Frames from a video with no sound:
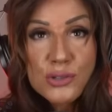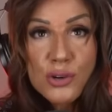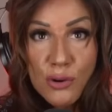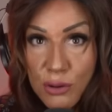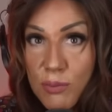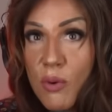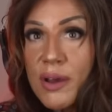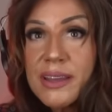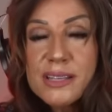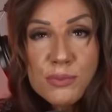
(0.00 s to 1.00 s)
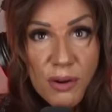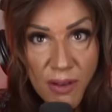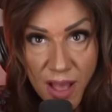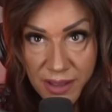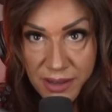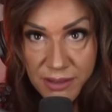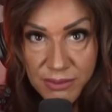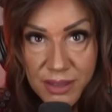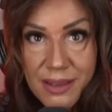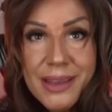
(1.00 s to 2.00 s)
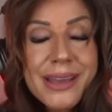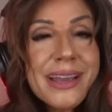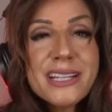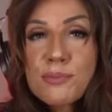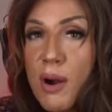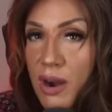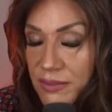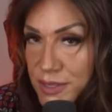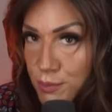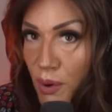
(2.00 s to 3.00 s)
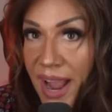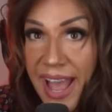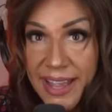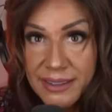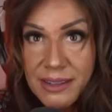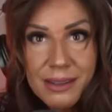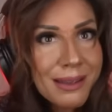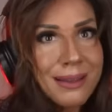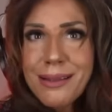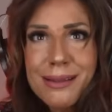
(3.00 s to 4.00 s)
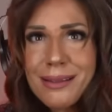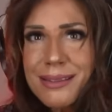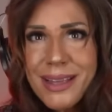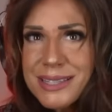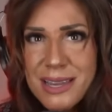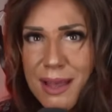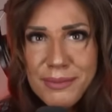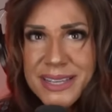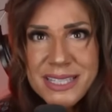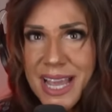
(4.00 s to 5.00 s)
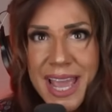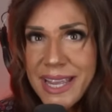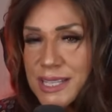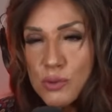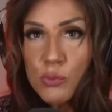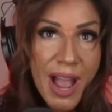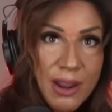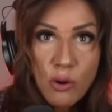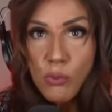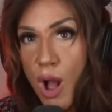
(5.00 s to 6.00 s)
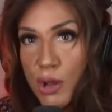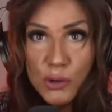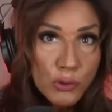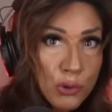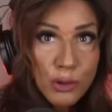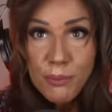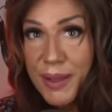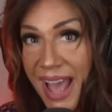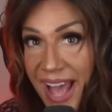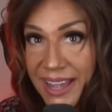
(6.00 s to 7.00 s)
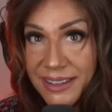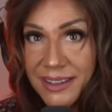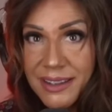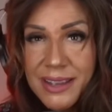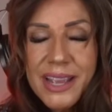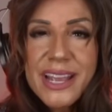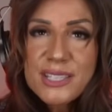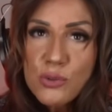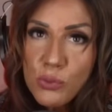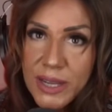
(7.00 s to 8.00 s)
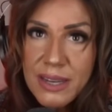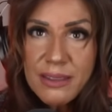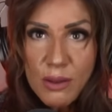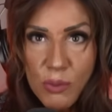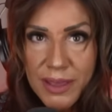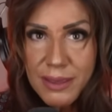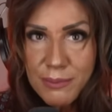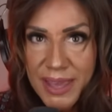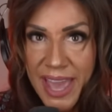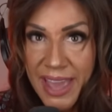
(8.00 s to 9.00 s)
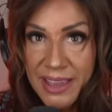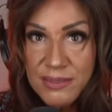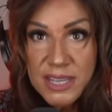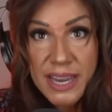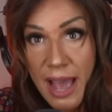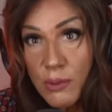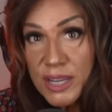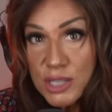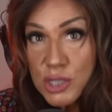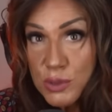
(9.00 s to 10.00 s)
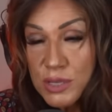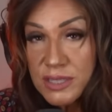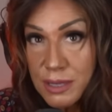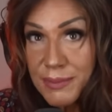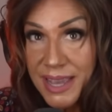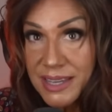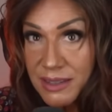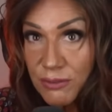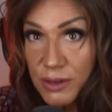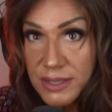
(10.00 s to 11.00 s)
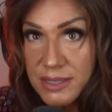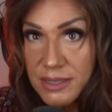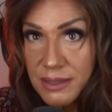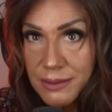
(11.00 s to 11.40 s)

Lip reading: Turtle Boy is provocative. It's part of his brand. That's not me saying it's right or wrong or good or bad. It's reading the way he behaves and how he chooses to make a difference.